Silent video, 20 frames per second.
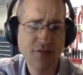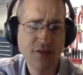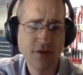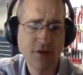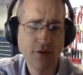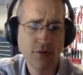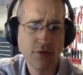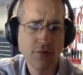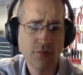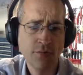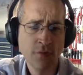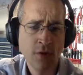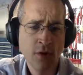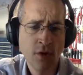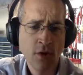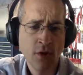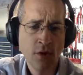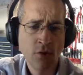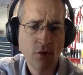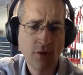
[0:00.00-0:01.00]
So
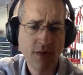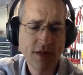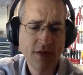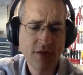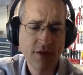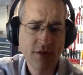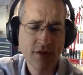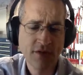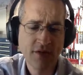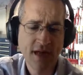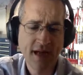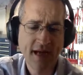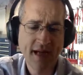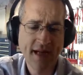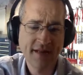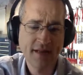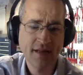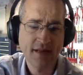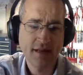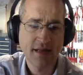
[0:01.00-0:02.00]
we took
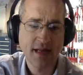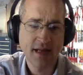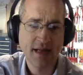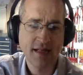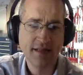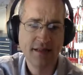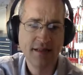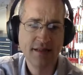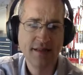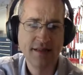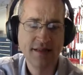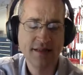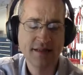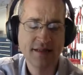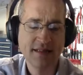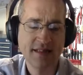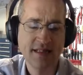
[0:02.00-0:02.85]
that and